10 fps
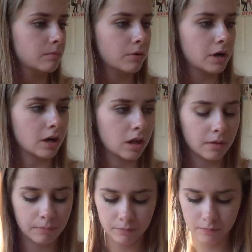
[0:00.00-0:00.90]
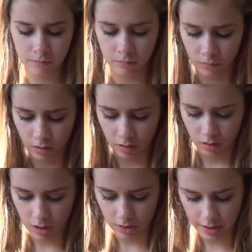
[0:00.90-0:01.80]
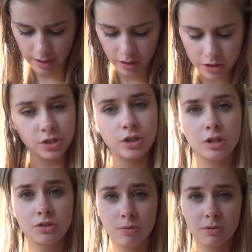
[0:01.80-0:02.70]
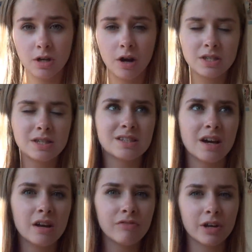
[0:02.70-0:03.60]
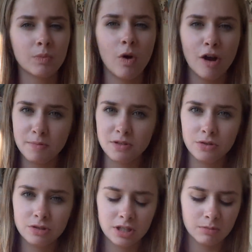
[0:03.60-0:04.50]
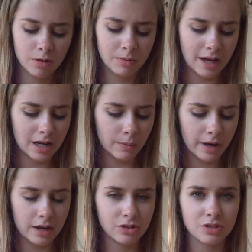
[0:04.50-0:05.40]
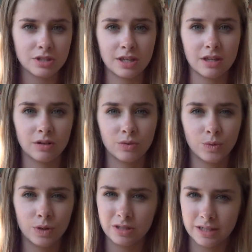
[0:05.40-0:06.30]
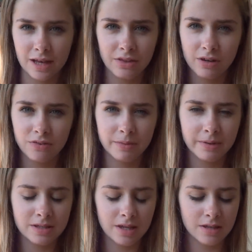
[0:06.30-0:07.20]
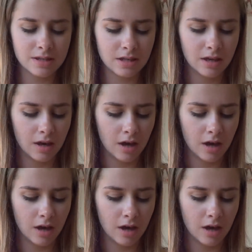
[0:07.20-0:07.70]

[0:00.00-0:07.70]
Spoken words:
Pretty colour. Then I took two mascaras. This is kind of like what I've been using at the moment anyway, just all together, if that makes sense.